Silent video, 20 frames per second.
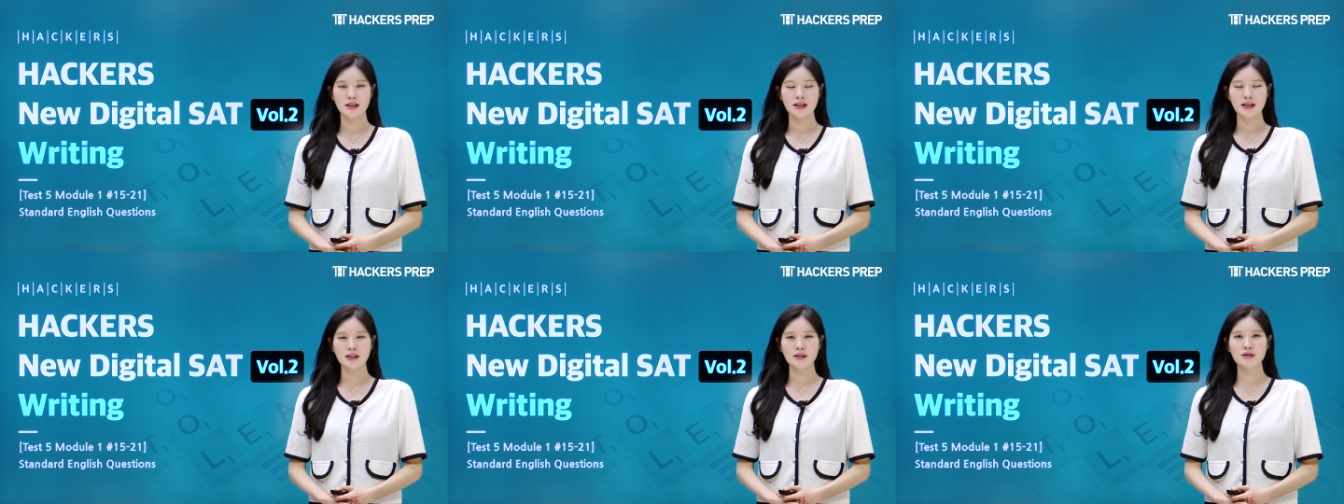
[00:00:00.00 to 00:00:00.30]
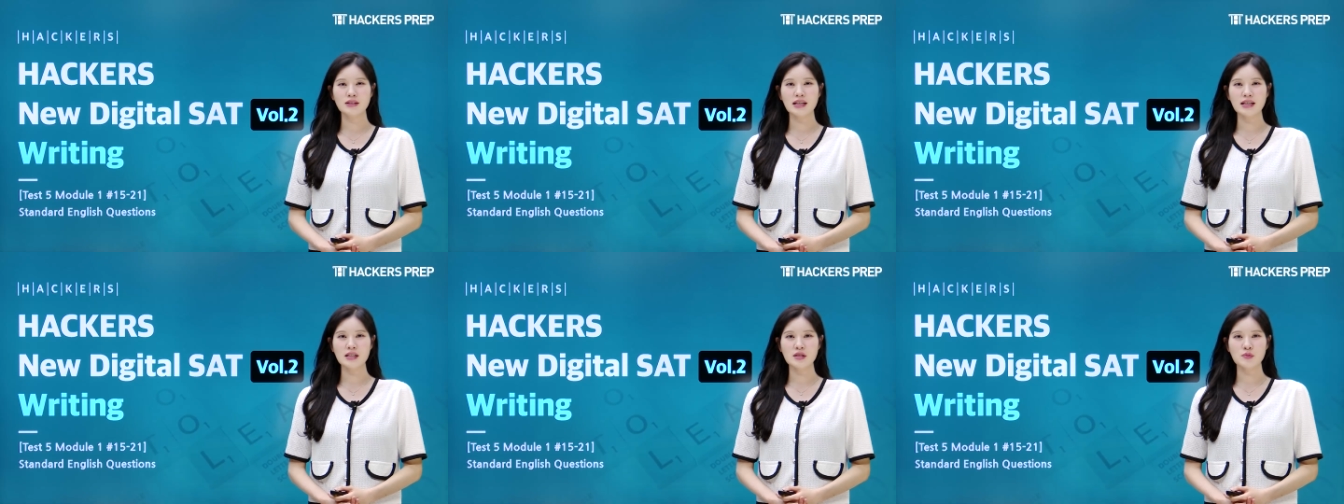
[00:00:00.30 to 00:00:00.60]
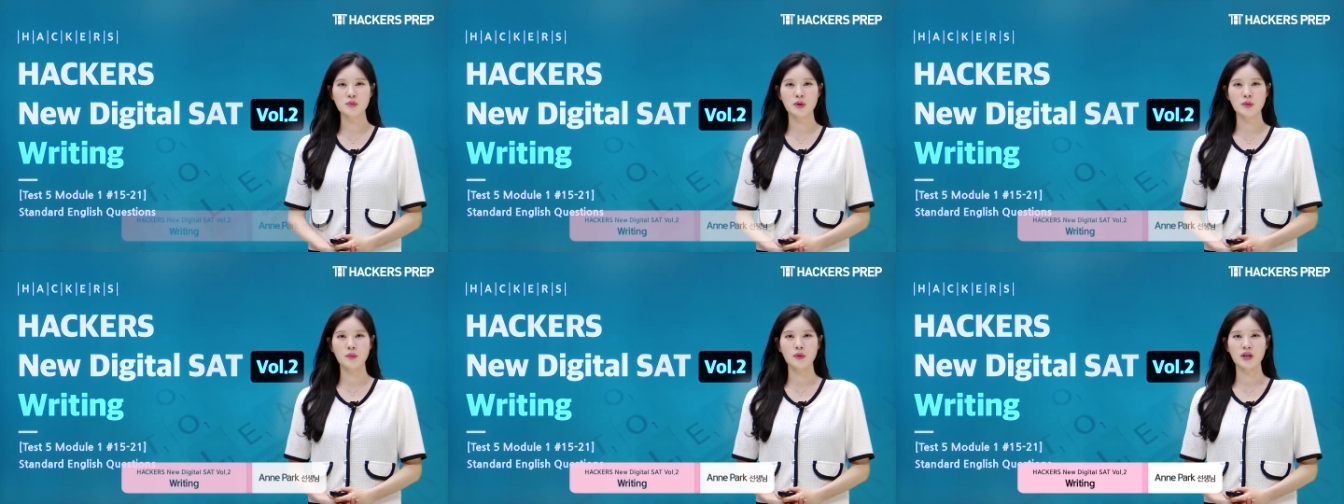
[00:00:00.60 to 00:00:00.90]
Hello guys,
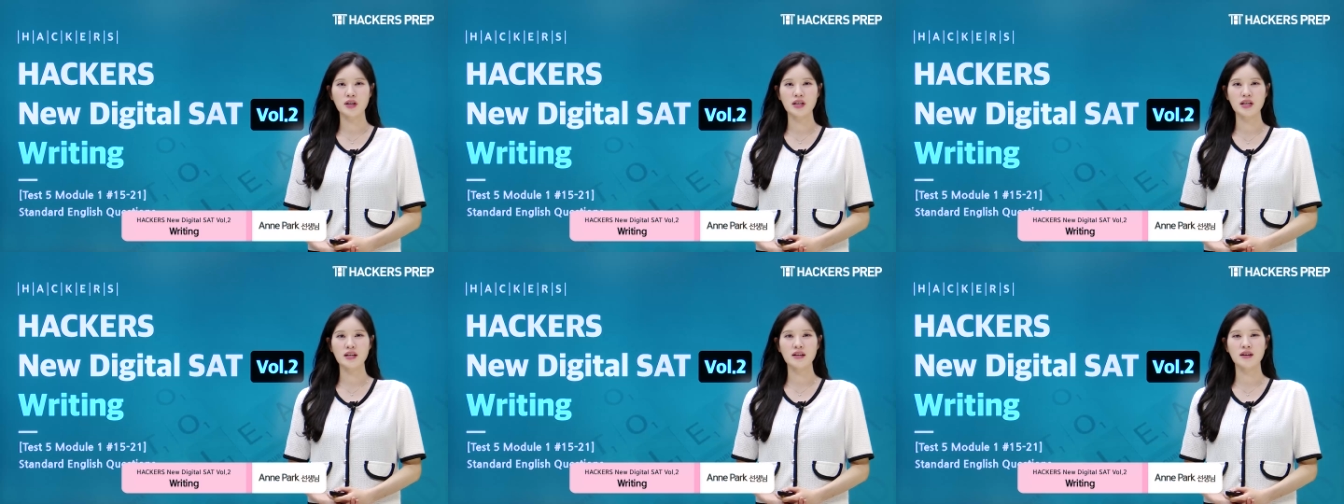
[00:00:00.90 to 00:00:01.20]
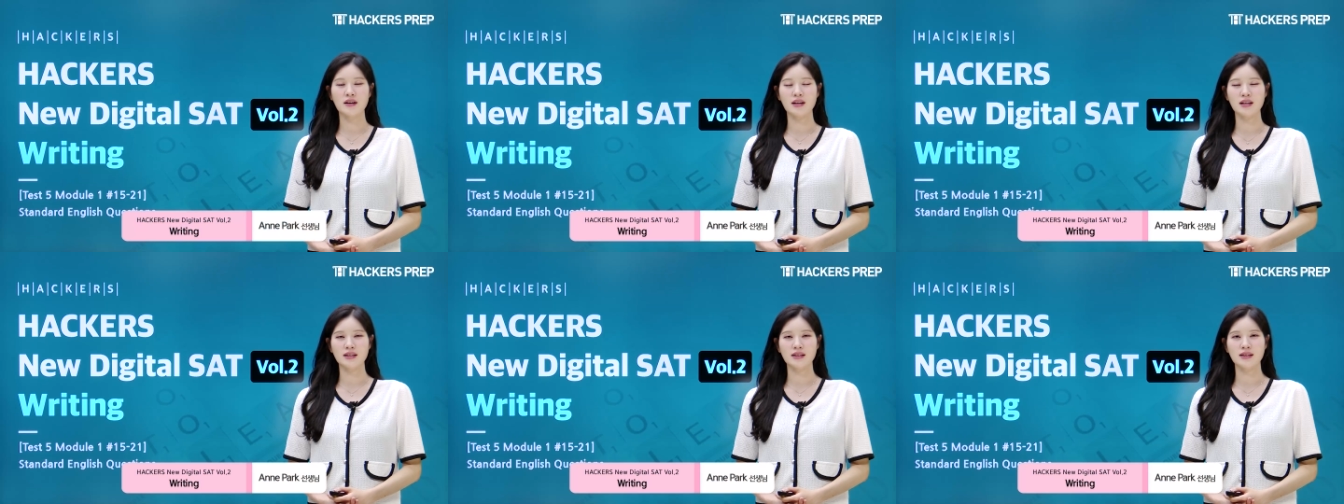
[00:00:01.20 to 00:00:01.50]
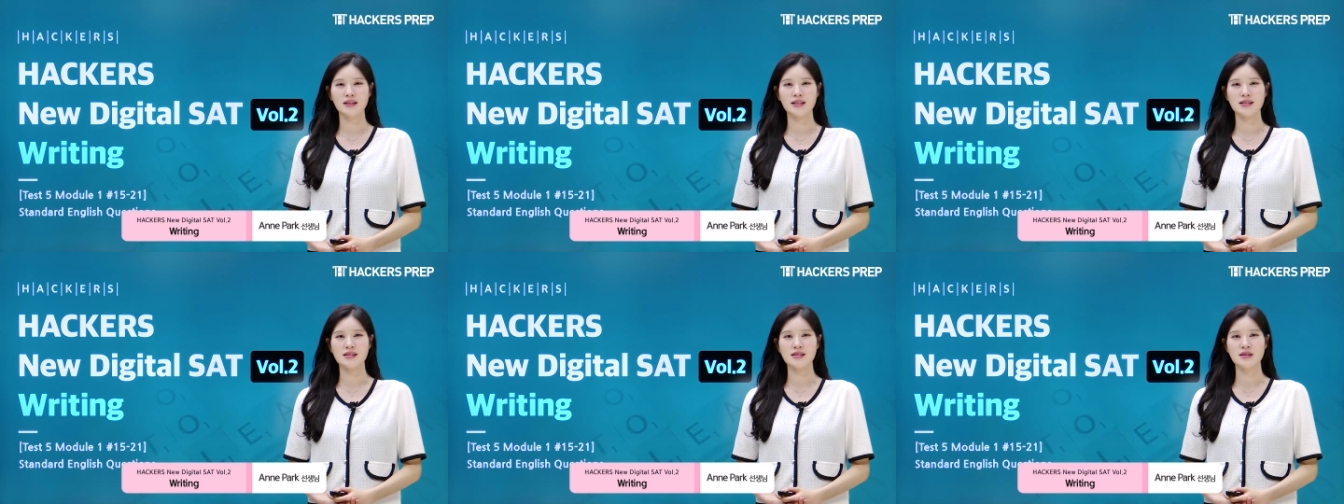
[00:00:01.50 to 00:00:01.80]
we're working on
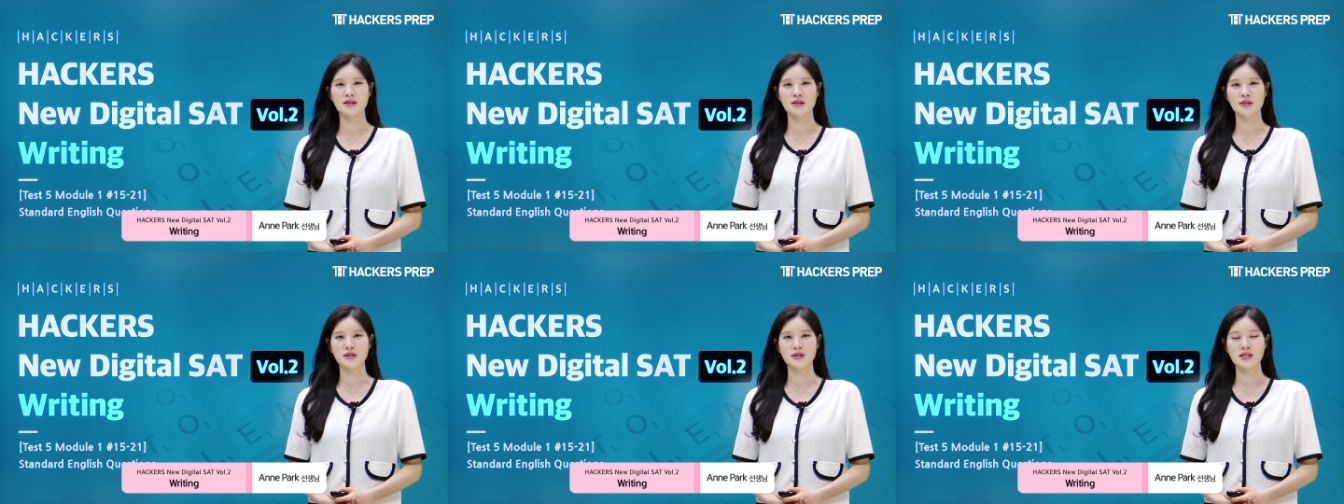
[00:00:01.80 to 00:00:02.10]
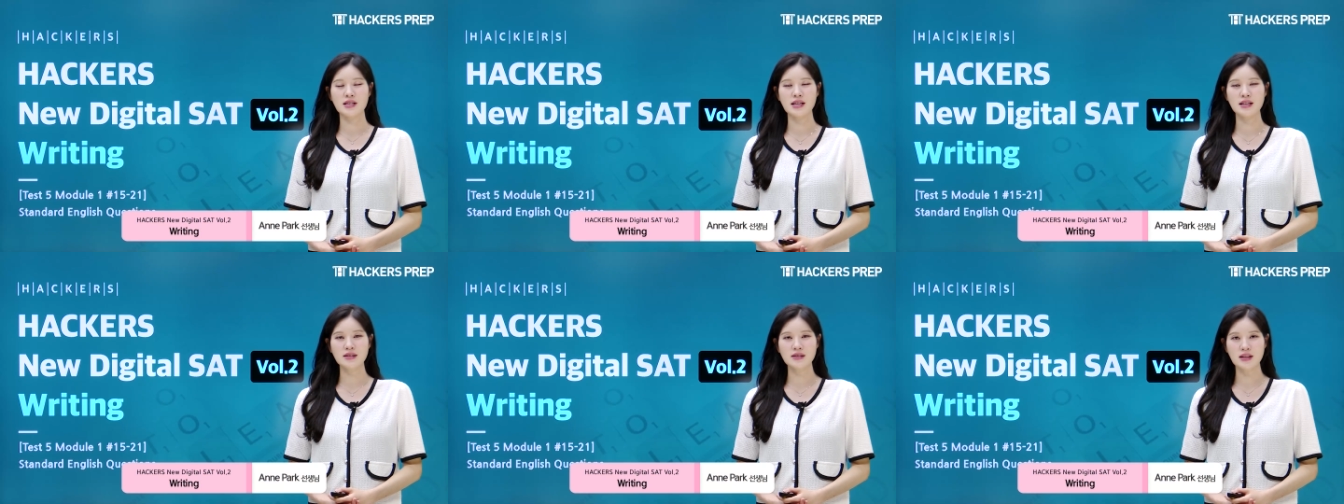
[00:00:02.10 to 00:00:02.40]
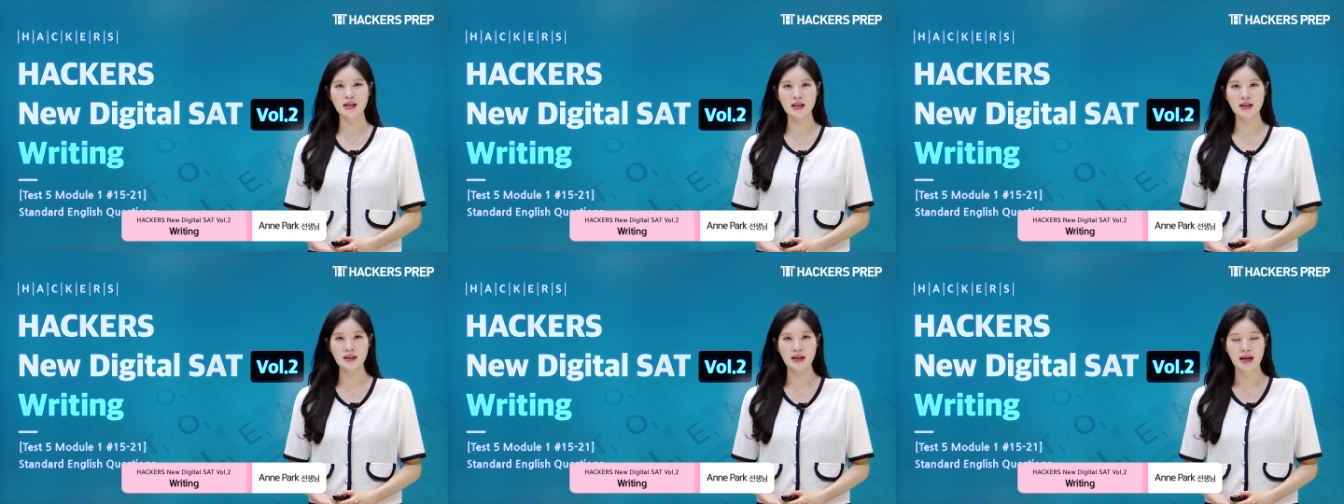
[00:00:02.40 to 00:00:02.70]
lesson 13
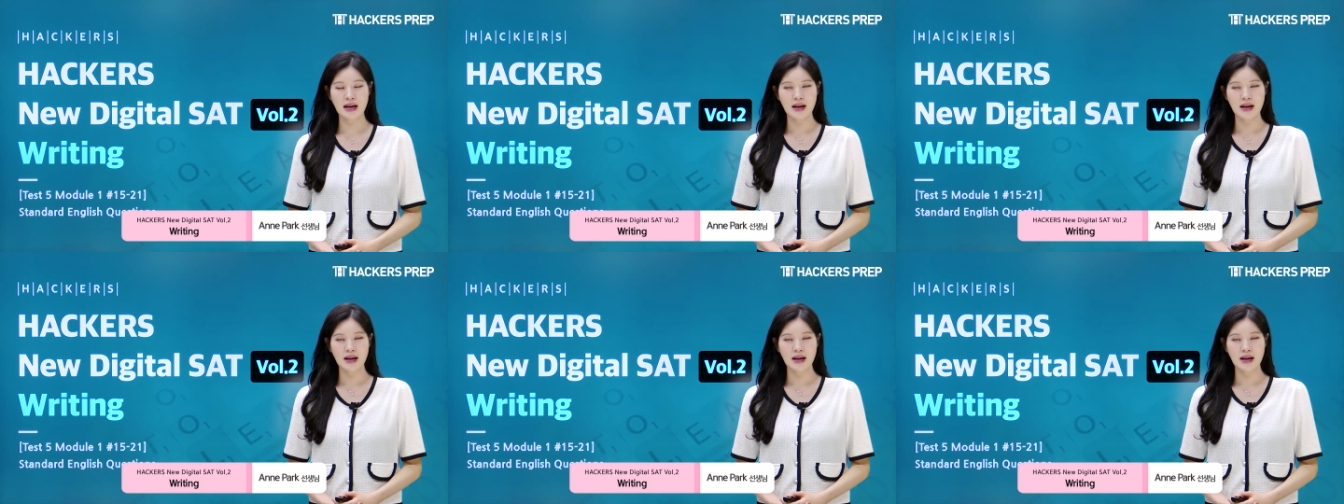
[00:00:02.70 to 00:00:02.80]
today.